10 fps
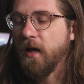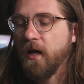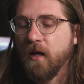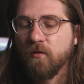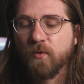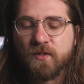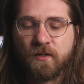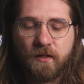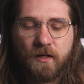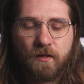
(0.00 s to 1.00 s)
And
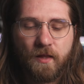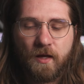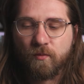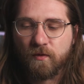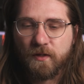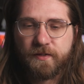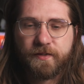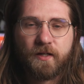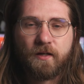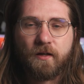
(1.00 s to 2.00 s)
recently they
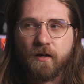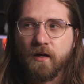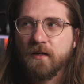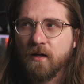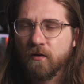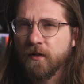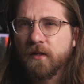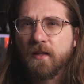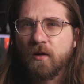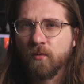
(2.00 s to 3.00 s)
released it, and not only
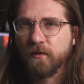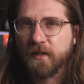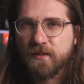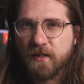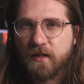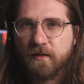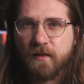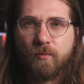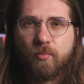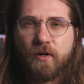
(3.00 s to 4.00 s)
did they release it,
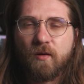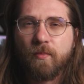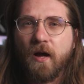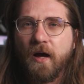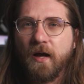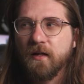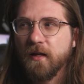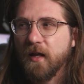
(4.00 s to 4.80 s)
they put it behind